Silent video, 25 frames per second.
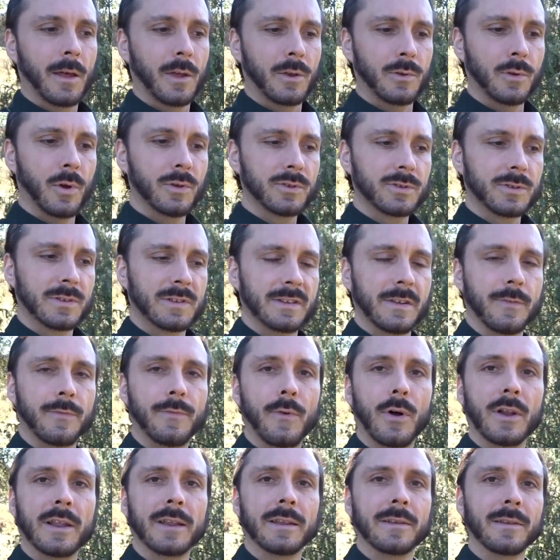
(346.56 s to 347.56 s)
Not the
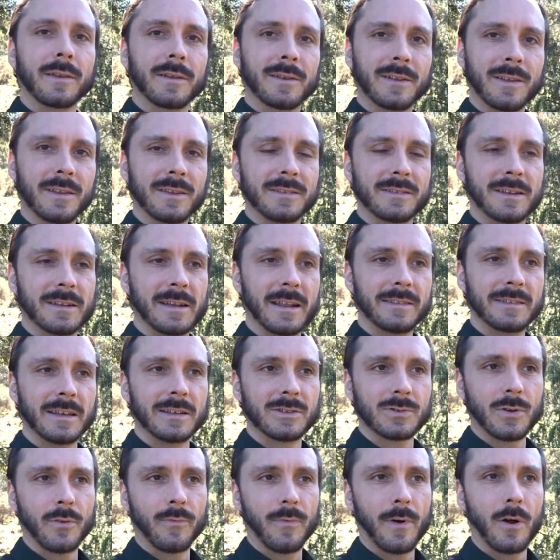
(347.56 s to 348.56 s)
fallen
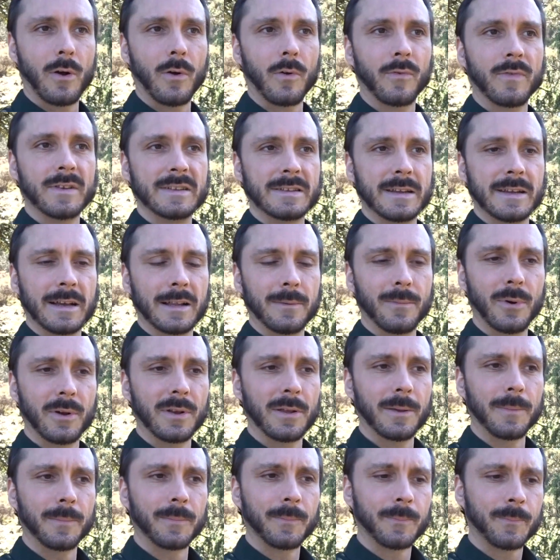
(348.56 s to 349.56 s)
genetics of our physical
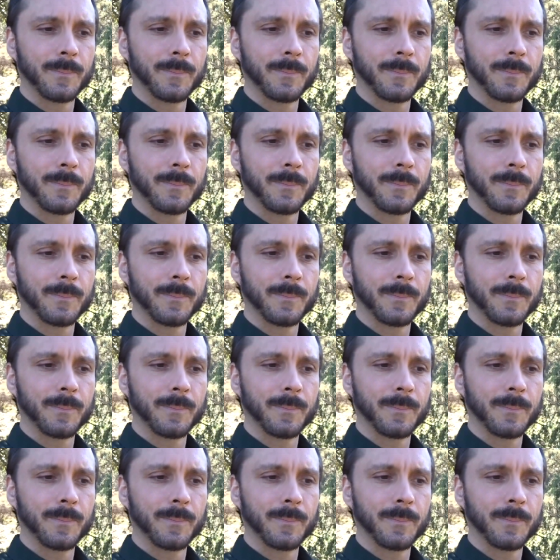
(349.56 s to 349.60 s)
body.